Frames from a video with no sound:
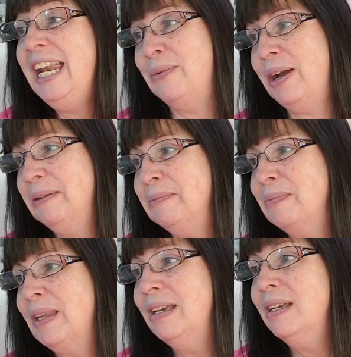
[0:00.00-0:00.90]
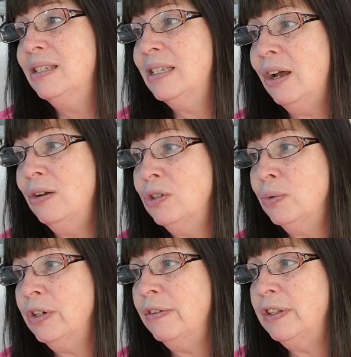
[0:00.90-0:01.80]
anyway, so
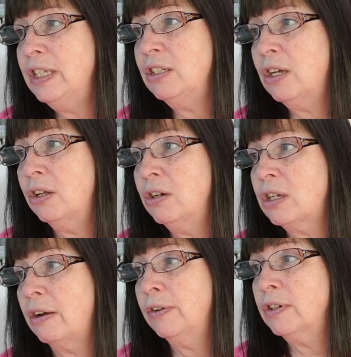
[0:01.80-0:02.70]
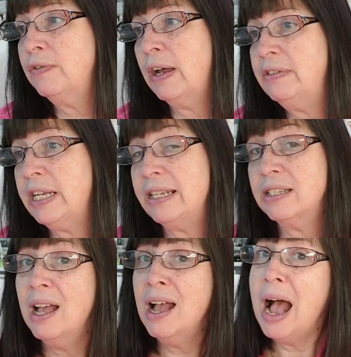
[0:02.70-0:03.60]
$215 our first five
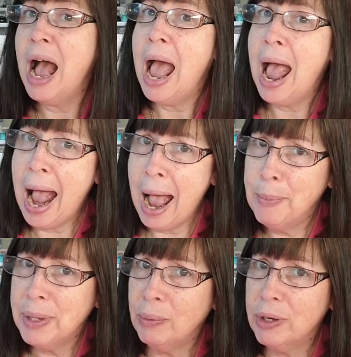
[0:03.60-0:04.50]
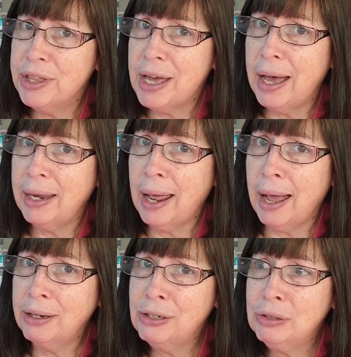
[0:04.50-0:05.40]
days happy with that
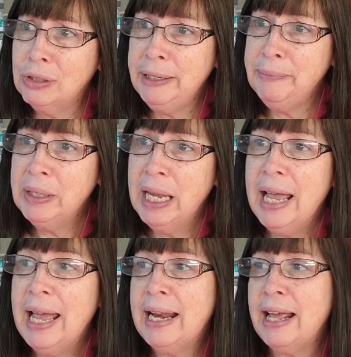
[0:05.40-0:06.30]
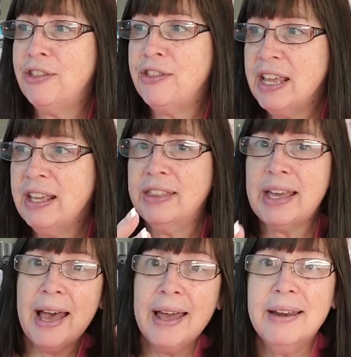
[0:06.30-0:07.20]
actually. And I think
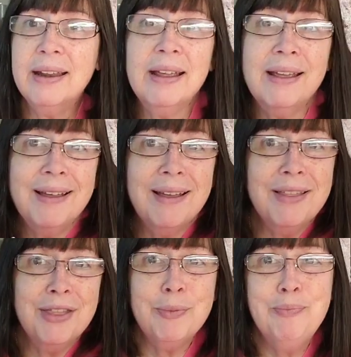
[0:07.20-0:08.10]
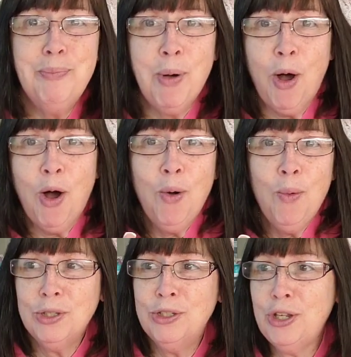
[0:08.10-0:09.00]
that the
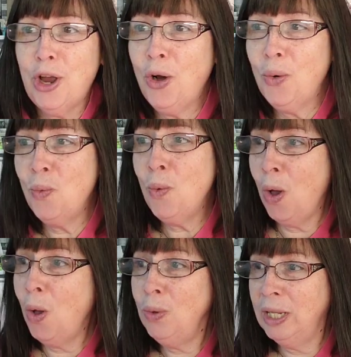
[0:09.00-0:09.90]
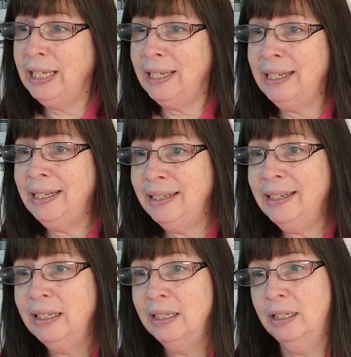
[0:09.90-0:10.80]
ball will start
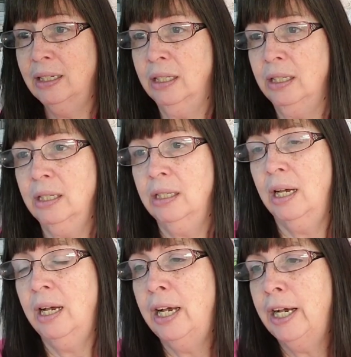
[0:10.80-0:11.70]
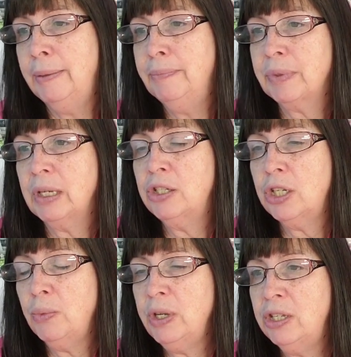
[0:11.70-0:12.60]
rolling. Um,
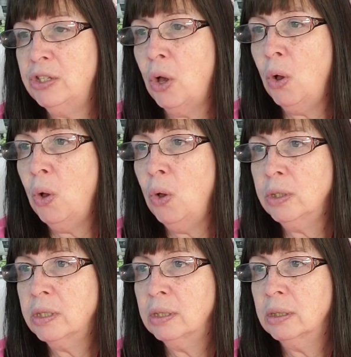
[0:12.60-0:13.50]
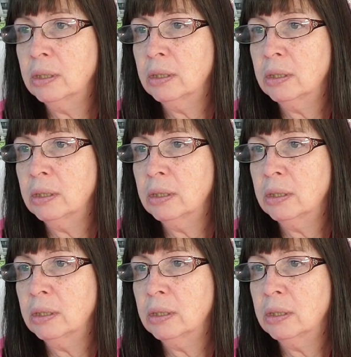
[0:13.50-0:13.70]
so we sold